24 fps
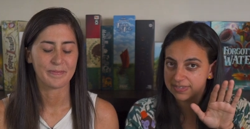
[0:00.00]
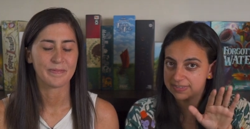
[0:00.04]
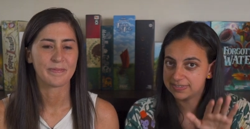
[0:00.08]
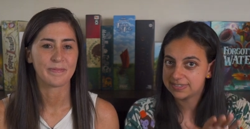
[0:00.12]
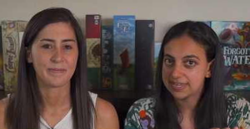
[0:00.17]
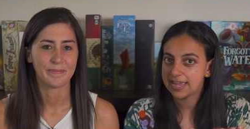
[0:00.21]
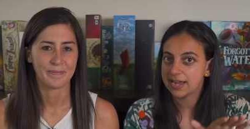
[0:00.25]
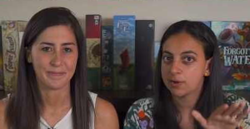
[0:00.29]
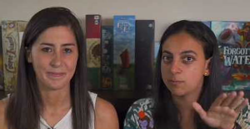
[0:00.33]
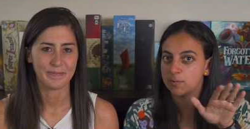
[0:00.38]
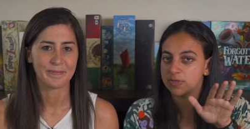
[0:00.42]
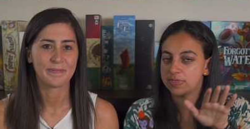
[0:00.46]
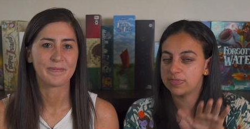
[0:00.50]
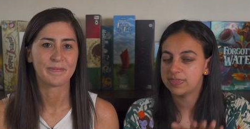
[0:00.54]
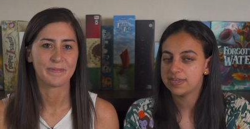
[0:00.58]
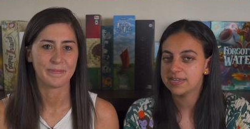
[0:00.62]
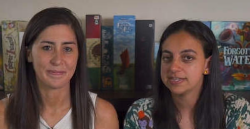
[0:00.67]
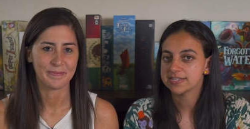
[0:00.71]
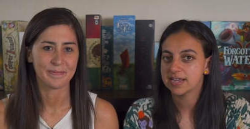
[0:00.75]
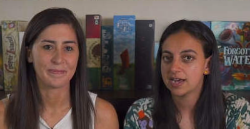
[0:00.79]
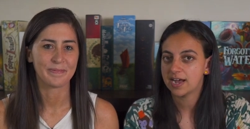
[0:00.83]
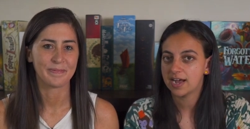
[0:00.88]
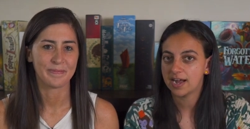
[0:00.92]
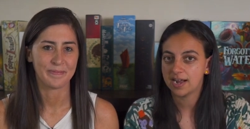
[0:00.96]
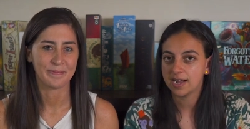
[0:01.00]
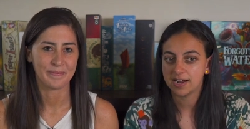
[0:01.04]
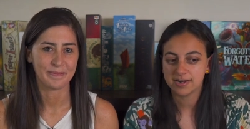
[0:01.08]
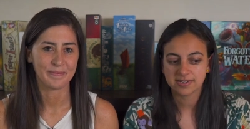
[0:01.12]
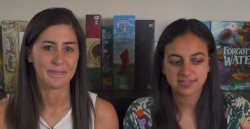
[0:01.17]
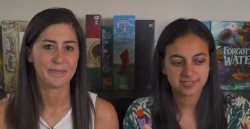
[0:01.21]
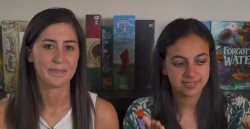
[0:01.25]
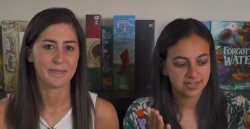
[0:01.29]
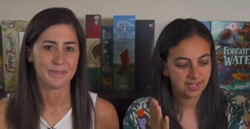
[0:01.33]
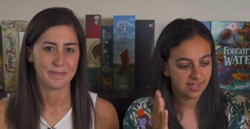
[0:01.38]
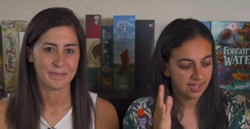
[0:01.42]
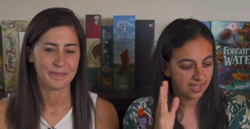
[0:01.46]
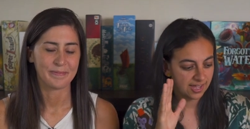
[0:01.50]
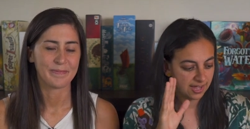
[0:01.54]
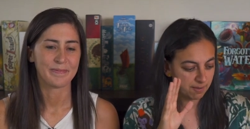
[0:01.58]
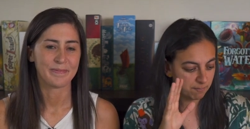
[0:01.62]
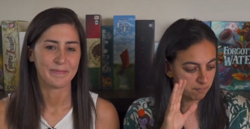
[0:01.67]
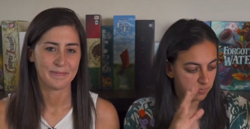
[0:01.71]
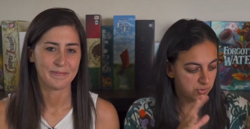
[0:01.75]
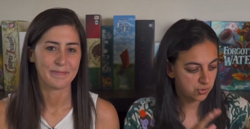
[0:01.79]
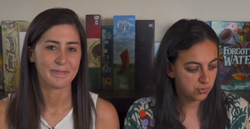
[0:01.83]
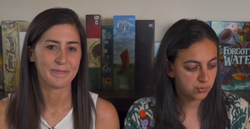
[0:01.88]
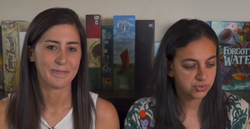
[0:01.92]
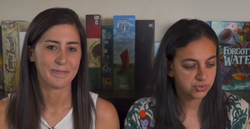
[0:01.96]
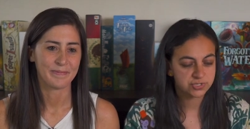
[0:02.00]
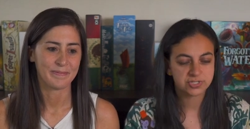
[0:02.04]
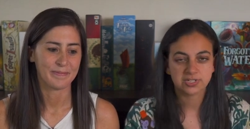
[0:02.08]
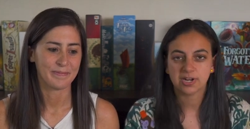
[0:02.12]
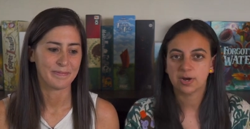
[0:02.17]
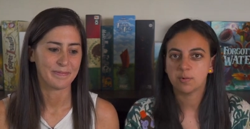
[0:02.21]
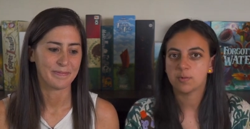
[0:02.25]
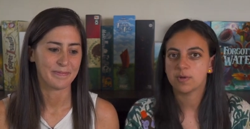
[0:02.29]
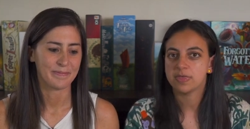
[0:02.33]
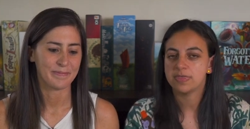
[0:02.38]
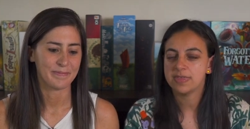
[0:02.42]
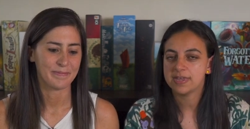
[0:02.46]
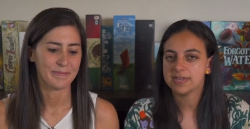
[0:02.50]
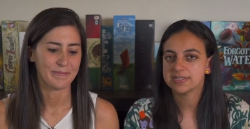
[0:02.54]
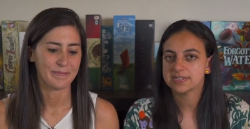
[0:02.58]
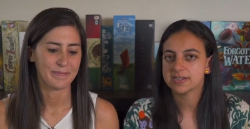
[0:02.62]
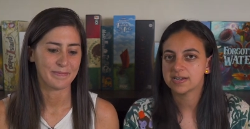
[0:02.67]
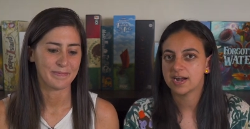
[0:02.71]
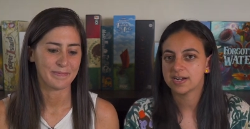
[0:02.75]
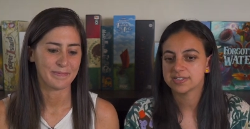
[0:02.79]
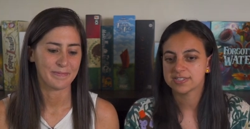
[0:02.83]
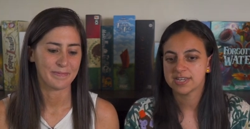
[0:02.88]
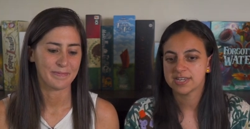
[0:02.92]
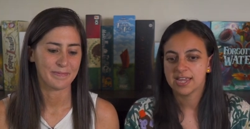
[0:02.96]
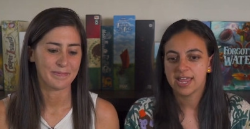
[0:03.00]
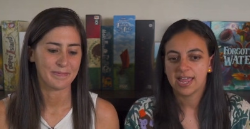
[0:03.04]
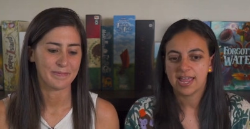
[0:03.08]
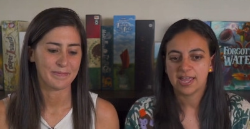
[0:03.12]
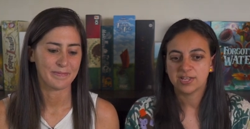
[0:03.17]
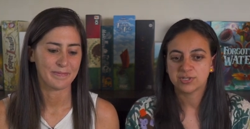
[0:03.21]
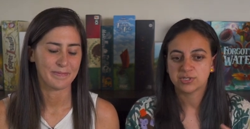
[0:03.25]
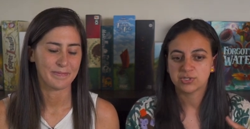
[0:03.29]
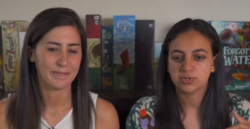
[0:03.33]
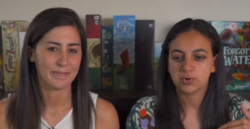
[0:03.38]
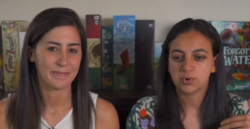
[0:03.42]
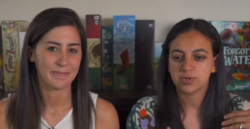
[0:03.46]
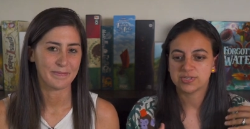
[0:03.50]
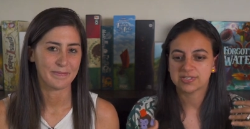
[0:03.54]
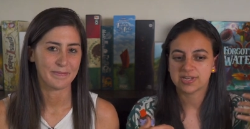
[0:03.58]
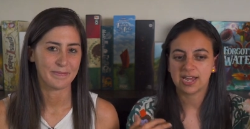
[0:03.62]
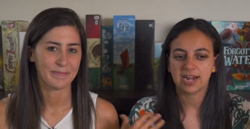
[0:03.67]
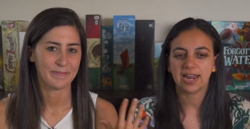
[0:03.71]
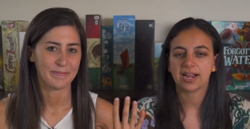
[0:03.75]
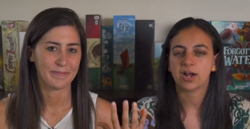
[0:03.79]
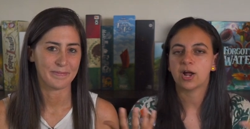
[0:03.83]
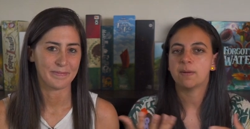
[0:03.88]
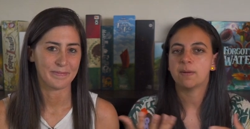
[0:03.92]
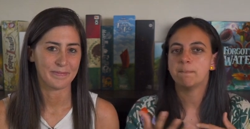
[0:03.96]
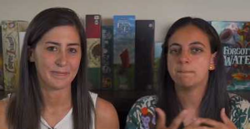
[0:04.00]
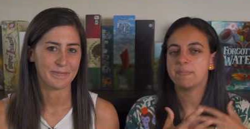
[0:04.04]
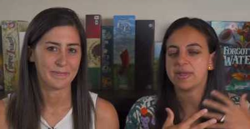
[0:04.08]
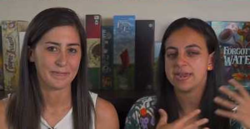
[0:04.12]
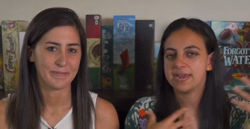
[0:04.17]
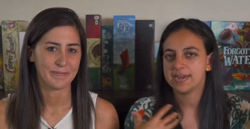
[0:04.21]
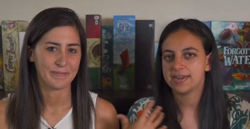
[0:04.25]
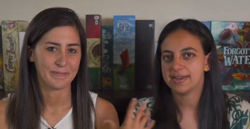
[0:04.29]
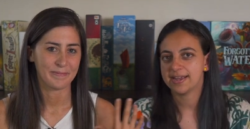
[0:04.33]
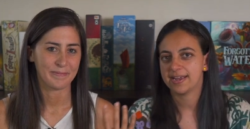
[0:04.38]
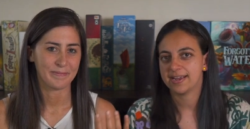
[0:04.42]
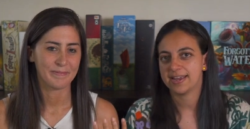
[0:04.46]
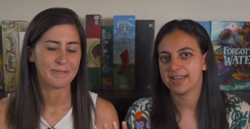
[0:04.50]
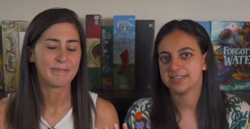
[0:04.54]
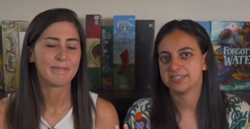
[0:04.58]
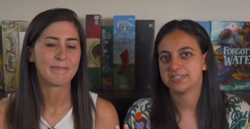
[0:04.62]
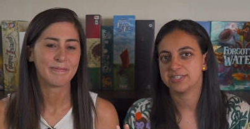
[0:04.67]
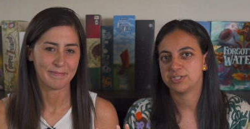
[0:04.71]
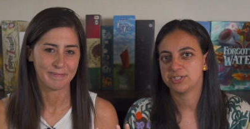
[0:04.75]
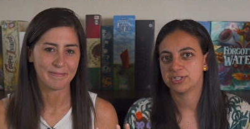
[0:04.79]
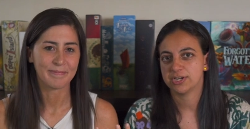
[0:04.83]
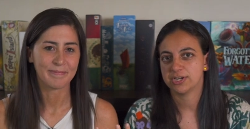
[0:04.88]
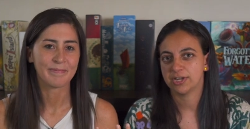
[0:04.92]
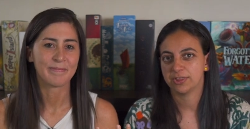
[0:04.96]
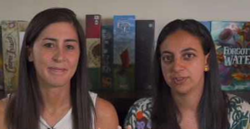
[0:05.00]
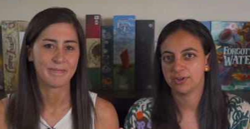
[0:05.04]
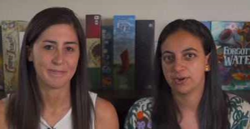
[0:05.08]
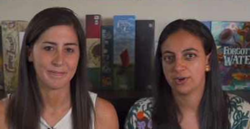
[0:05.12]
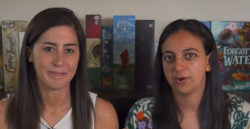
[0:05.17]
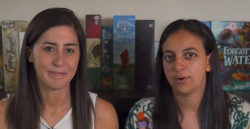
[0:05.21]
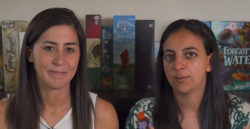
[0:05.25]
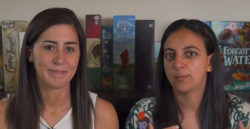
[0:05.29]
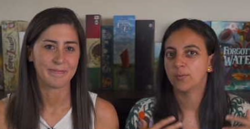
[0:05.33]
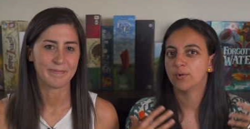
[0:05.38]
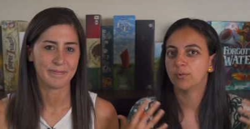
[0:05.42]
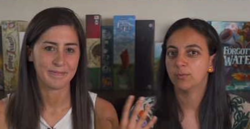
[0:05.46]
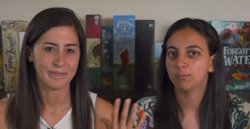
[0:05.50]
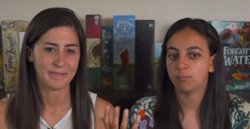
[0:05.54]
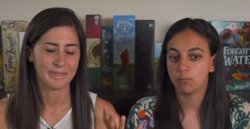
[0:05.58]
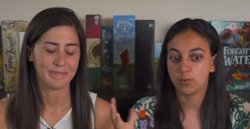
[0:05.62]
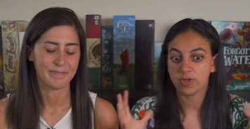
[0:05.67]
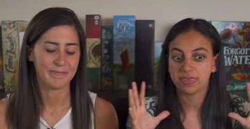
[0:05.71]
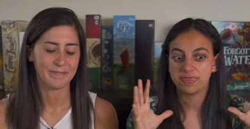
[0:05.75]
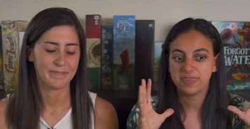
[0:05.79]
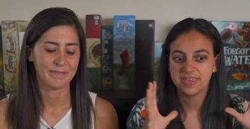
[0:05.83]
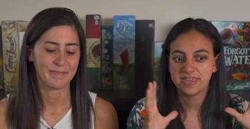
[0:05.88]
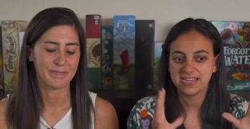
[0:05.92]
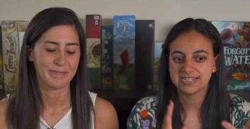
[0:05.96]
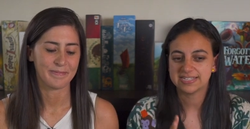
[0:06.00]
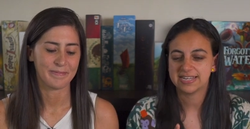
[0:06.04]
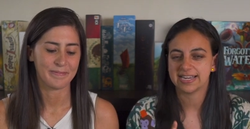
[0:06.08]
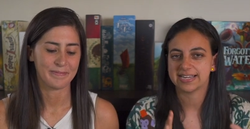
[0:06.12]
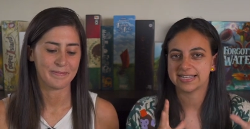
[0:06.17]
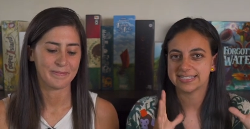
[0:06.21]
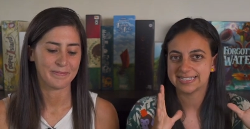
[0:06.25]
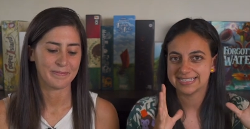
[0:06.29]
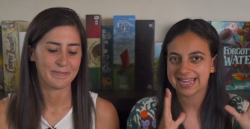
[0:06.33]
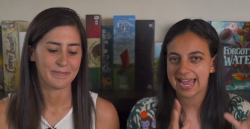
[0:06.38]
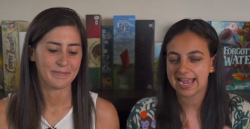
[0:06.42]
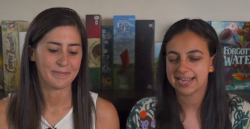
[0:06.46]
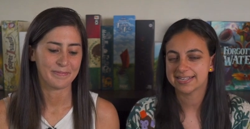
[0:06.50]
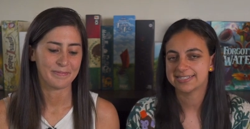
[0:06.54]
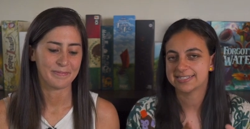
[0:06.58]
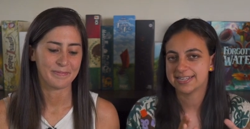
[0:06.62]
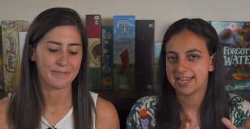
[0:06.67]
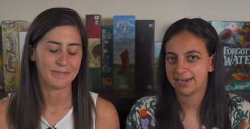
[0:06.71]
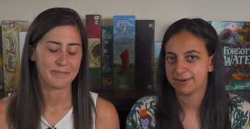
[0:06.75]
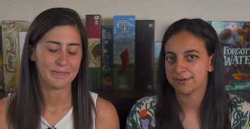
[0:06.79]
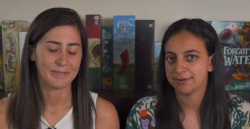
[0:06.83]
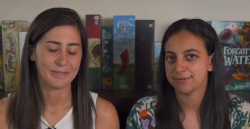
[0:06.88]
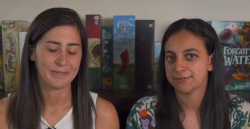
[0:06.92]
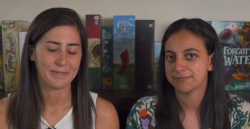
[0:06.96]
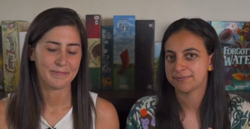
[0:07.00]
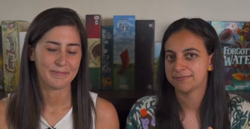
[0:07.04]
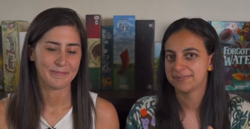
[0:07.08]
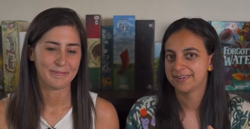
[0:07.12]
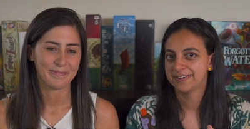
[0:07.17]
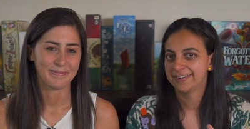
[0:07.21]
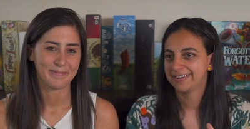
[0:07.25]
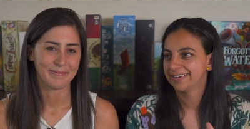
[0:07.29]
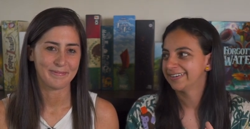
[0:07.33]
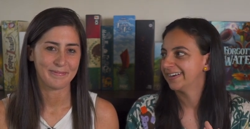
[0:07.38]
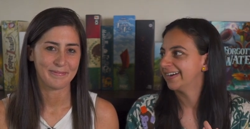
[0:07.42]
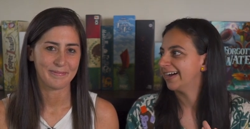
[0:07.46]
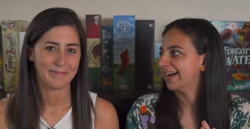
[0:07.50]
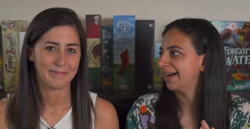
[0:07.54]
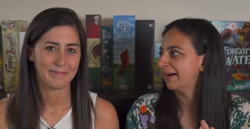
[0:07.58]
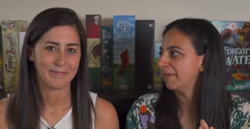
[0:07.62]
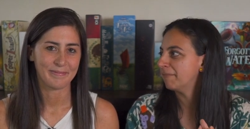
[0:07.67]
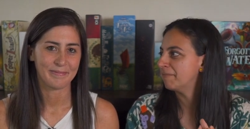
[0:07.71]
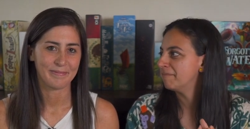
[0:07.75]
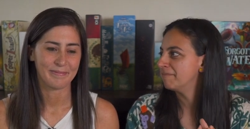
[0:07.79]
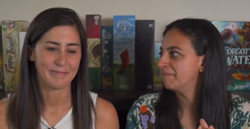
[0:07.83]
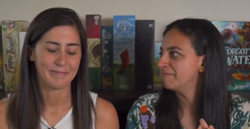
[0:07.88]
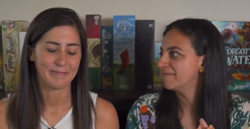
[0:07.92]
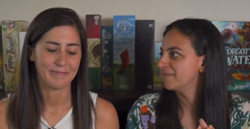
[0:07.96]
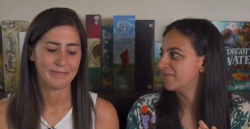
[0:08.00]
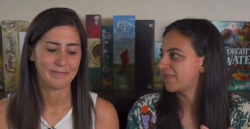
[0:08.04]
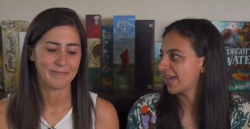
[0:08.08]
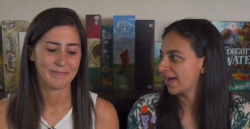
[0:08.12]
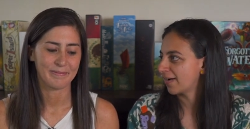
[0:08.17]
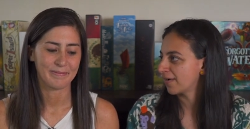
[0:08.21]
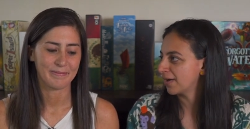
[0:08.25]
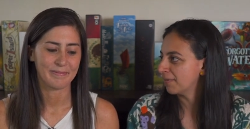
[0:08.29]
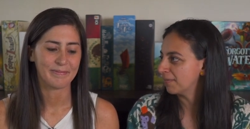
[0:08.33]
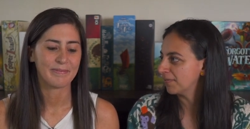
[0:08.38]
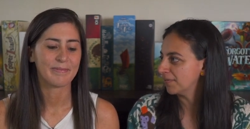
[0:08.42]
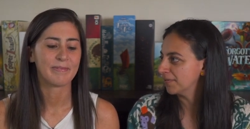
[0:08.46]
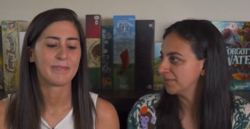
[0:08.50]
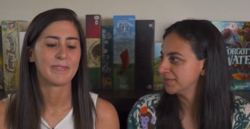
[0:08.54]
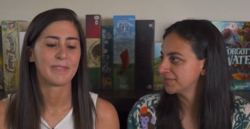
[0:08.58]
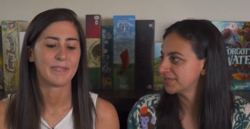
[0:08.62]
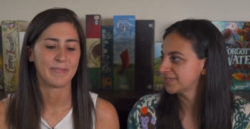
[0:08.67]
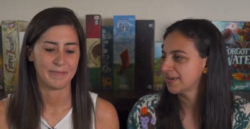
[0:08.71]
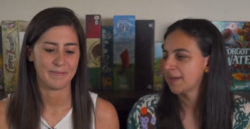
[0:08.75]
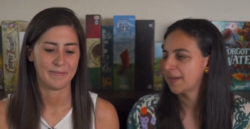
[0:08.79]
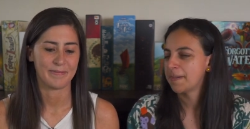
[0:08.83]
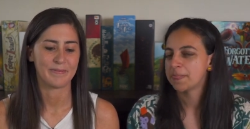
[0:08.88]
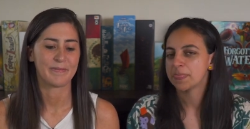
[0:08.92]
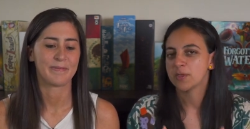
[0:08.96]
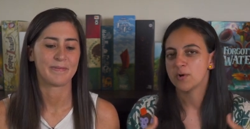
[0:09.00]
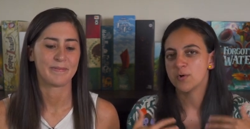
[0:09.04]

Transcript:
Speaker 1: the deck with these cards. Um, you start with these cards, and so it's kind of like competing against each other, going well with this exact set of um, variables.